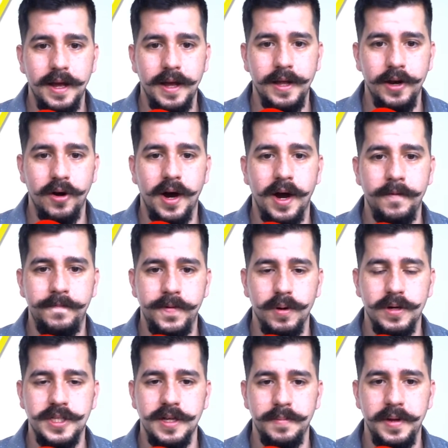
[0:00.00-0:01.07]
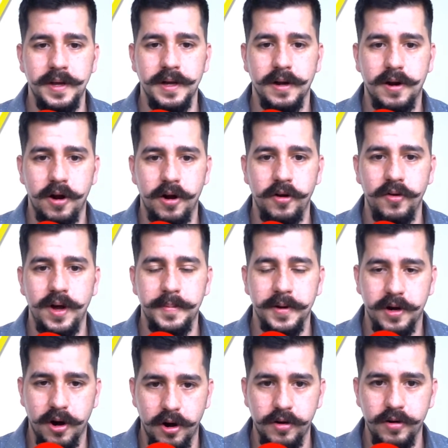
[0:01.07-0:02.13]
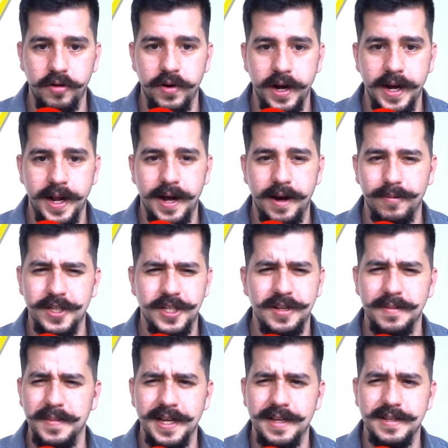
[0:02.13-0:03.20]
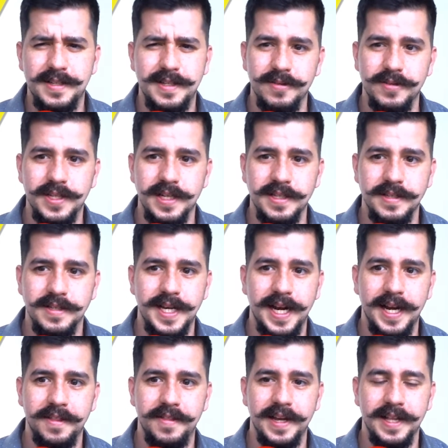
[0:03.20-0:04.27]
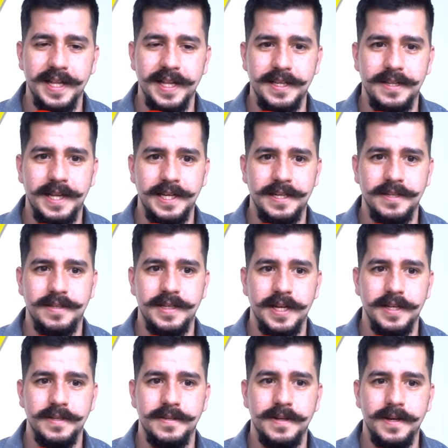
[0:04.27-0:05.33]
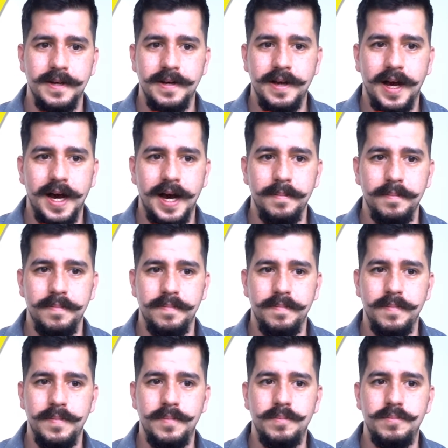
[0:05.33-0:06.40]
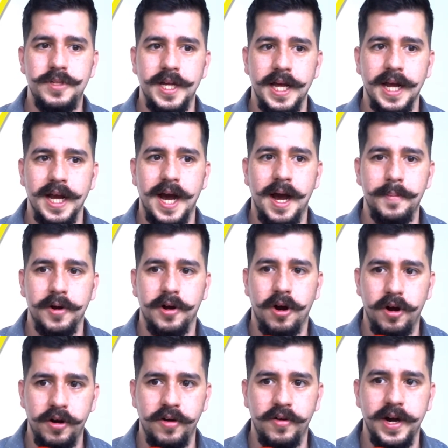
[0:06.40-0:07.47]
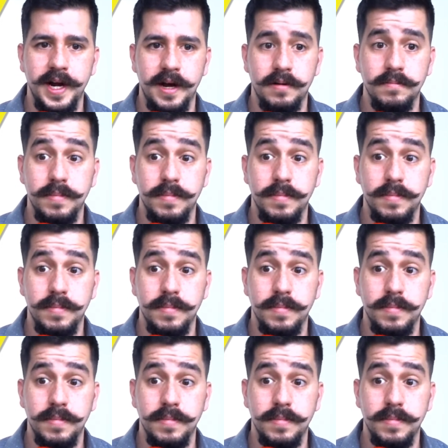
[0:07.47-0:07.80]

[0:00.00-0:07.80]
I'm focused on being a Cardinal. I'm a Cardinal right now, which to me just still doesn't say anything. That just says I'm saying I'm a Cardinal right now.